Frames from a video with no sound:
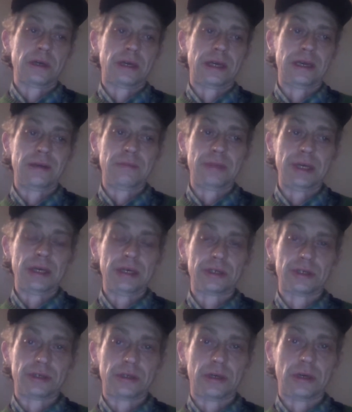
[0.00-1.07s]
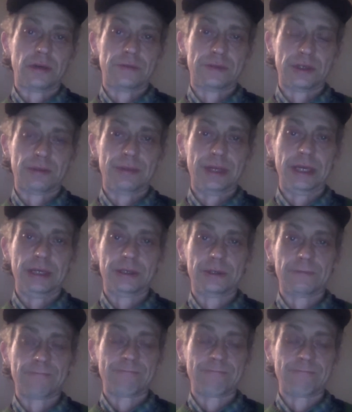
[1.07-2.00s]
can be a soft space.